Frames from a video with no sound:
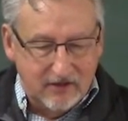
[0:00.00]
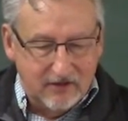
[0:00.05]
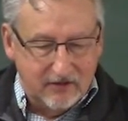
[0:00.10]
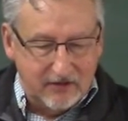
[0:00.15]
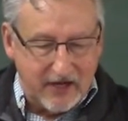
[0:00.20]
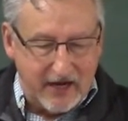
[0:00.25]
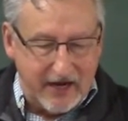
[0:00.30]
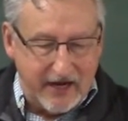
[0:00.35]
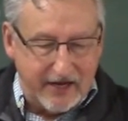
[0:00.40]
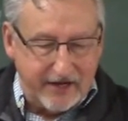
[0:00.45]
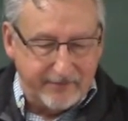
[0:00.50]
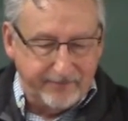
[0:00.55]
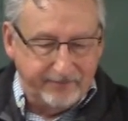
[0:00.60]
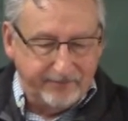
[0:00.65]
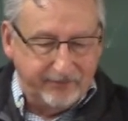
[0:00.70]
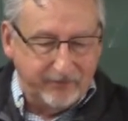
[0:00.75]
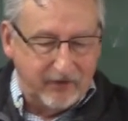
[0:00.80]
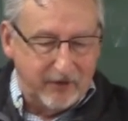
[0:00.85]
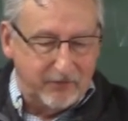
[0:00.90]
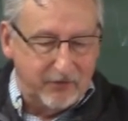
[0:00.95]
Okay, I'm
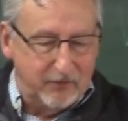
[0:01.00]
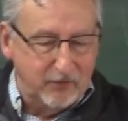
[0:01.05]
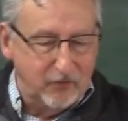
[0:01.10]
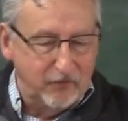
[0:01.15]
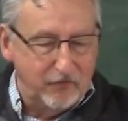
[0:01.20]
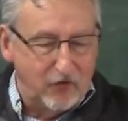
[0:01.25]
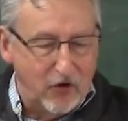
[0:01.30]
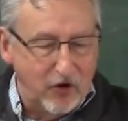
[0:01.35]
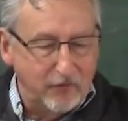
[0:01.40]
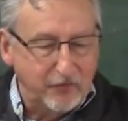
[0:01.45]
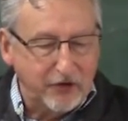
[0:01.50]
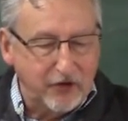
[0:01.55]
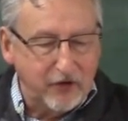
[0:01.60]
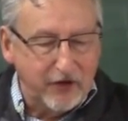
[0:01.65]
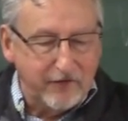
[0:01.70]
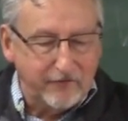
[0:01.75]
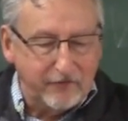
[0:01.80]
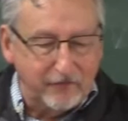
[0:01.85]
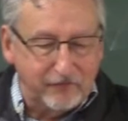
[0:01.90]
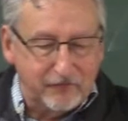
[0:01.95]
going to move on. We
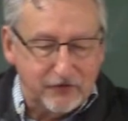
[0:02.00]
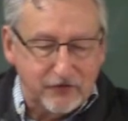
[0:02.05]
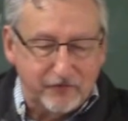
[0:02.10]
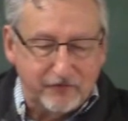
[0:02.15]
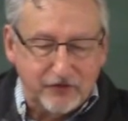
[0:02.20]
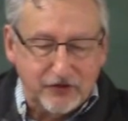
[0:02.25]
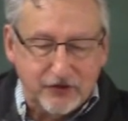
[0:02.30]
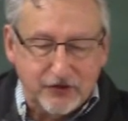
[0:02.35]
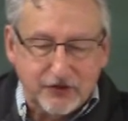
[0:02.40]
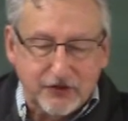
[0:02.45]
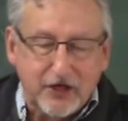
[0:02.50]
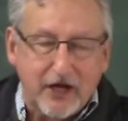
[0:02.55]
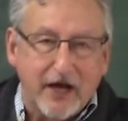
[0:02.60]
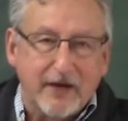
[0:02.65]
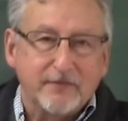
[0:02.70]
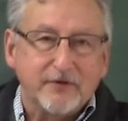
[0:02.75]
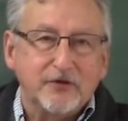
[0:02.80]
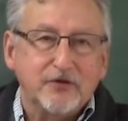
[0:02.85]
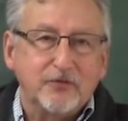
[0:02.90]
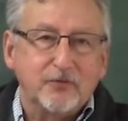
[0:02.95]
don't have sufficient
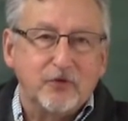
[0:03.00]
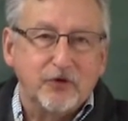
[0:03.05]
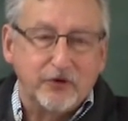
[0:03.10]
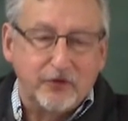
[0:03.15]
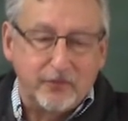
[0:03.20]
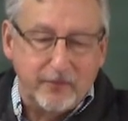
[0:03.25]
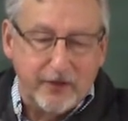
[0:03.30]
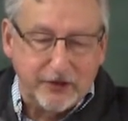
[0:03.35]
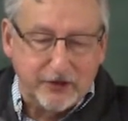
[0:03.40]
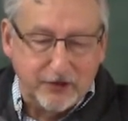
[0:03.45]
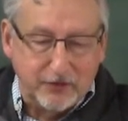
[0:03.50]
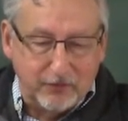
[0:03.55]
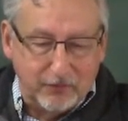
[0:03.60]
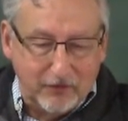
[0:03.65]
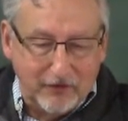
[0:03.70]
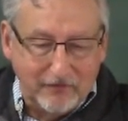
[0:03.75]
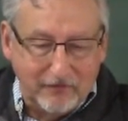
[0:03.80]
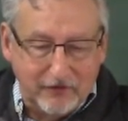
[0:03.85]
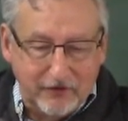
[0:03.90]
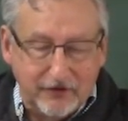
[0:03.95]
time to do more than mention
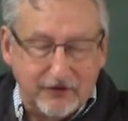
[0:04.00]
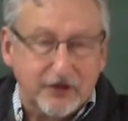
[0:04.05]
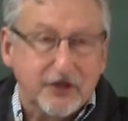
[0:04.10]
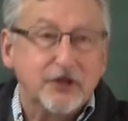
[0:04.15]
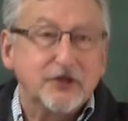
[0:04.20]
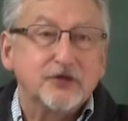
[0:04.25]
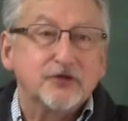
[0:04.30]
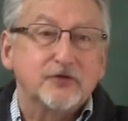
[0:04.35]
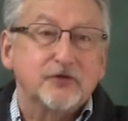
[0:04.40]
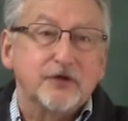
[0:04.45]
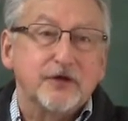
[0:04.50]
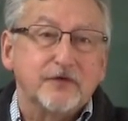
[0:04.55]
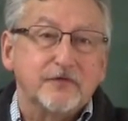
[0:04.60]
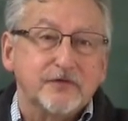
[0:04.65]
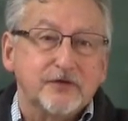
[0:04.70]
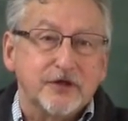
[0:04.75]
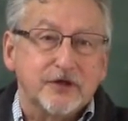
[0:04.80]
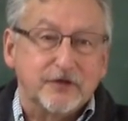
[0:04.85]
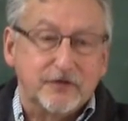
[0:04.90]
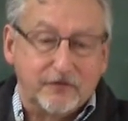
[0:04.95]
briefly the history of
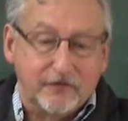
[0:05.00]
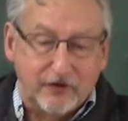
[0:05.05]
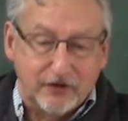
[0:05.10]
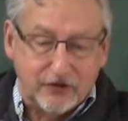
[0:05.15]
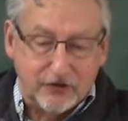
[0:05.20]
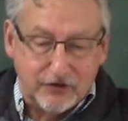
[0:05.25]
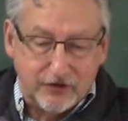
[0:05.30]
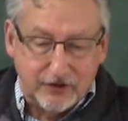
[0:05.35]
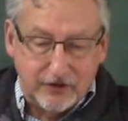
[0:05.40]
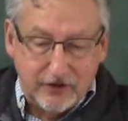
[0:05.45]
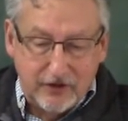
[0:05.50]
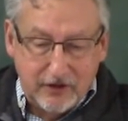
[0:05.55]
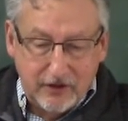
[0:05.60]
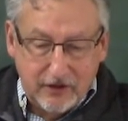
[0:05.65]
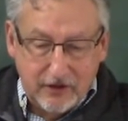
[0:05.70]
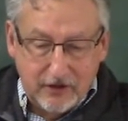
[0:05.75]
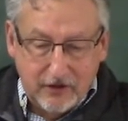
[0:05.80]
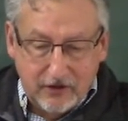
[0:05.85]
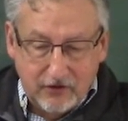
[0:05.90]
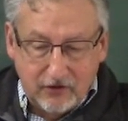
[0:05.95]
such fiction,
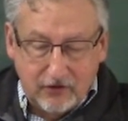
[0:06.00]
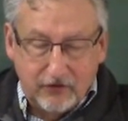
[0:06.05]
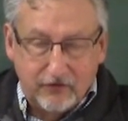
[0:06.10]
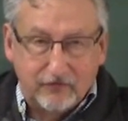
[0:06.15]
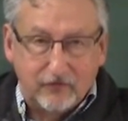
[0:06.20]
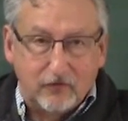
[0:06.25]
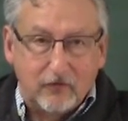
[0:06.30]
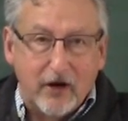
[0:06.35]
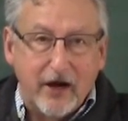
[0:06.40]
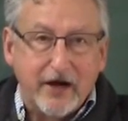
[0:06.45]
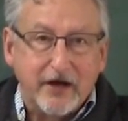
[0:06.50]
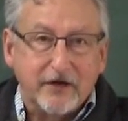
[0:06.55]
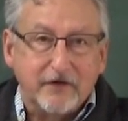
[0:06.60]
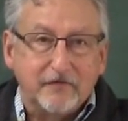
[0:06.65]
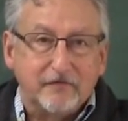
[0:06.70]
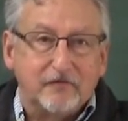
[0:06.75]
or the variety of